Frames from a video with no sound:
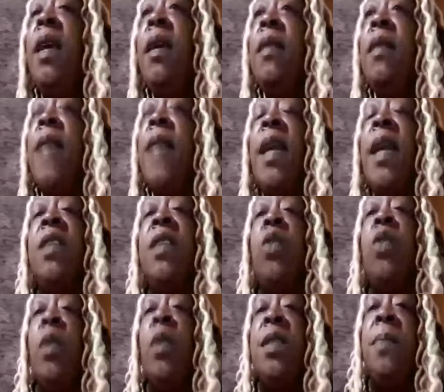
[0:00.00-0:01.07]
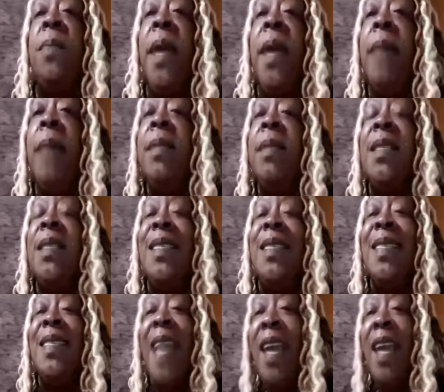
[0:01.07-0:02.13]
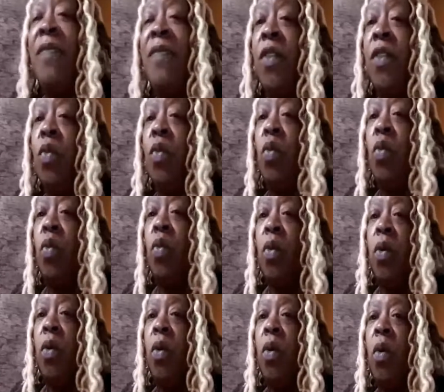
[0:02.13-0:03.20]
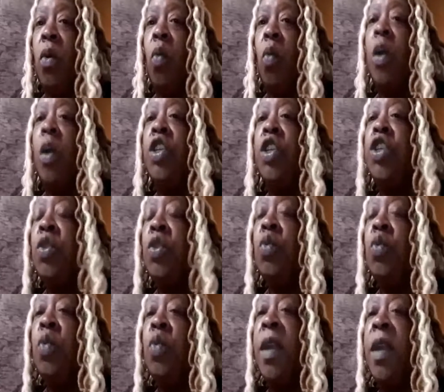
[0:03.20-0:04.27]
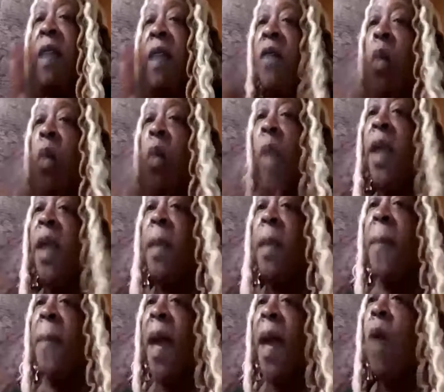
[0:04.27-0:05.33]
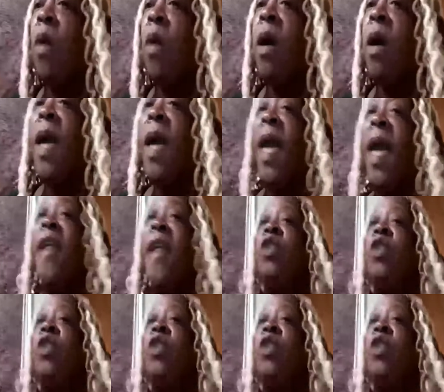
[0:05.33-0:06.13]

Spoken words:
that is going to be able to save you once you give away your power and you